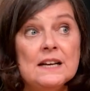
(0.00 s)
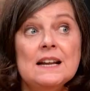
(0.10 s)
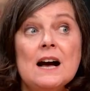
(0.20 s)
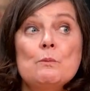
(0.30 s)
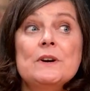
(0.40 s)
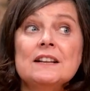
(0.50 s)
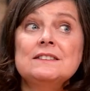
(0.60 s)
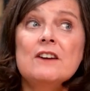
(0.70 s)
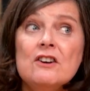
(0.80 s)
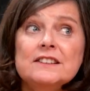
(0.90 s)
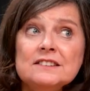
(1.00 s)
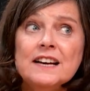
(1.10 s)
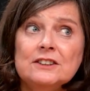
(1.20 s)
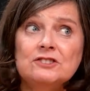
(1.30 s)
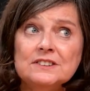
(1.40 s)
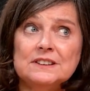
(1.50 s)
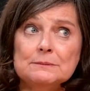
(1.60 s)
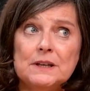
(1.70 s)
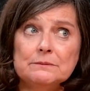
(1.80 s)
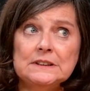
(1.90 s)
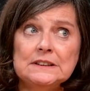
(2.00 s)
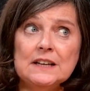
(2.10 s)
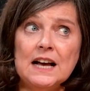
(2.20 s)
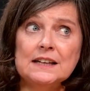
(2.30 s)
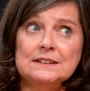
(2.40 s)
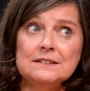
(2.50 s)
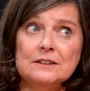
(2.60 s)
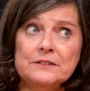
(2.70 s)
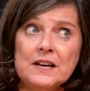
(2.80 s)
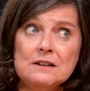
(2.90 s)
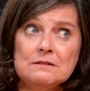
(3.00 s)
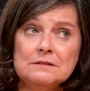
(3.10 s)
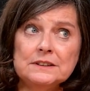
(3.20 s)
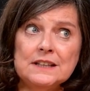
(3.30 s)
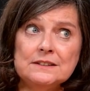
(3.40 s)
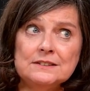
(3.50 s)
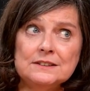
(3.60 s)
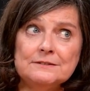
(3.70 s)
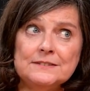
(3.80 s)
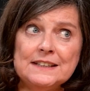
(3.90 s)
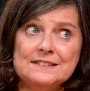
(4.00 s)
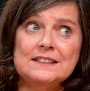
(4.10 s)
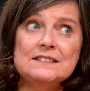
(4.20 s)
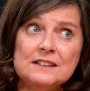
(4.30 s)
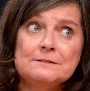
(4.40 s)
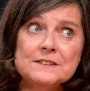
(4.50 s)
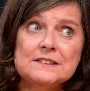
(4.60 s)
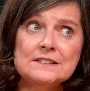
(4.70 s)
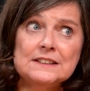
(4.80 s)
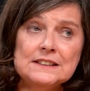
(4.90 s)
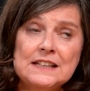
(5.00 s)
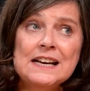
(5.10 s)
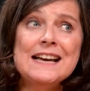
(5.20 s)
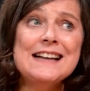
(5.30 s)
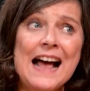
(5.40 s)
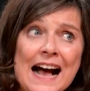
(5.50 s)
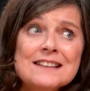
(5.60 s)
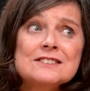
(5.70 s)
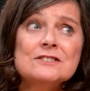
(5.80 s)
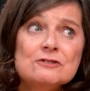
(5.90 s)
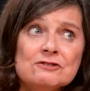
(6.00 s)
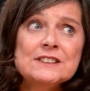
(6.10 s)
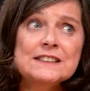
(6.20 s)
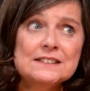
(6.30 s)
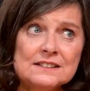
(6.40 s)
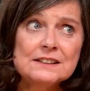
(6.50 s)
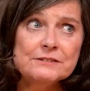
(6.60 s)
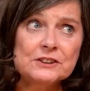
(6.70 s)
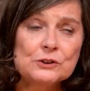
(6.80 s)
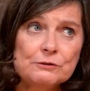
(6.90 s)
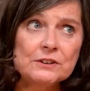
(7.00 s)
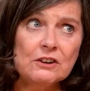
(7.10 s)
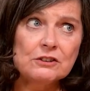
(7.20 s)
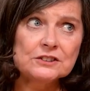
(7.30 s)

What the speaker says: Now, we're at the early stages at the moment, and although, it's in its infancy, it hasn't really delivered an awful lot.